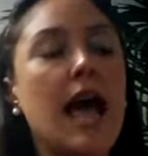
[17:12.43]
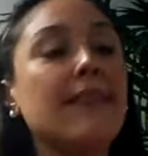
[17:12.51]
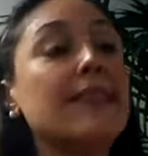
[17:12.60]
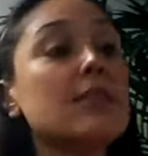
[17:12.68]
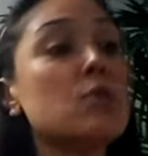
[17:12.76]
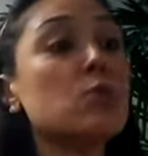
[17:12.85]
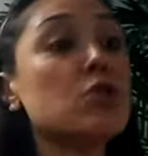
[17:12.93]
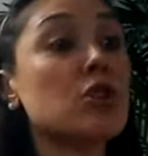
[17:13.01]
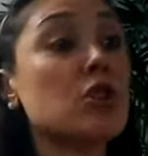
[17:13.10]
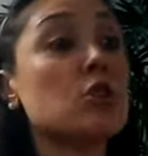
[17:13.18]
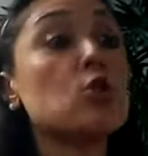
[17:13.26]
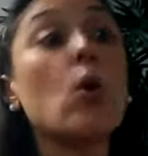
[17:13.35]
And this is what
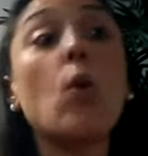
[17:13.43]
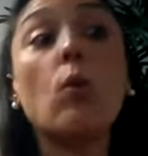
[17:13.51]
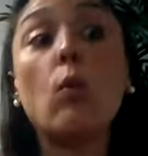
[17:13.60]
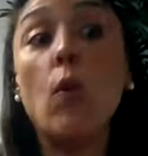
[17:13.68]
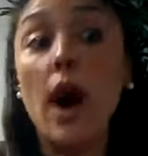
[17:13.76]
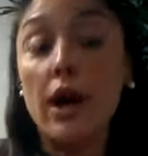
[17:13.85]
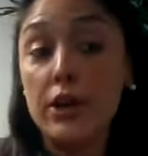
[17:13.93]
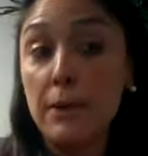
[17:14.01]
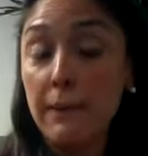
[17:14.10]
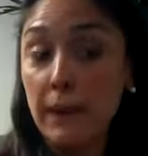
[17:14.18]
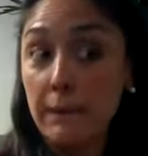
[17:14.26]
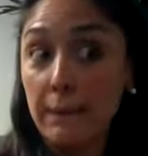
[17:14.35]
you're going to do while
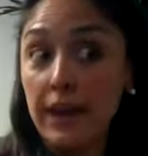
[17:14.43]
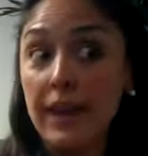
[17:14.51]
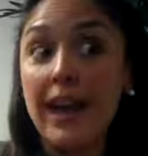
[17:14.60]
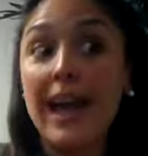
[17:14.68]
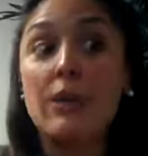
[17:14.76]
you're pumping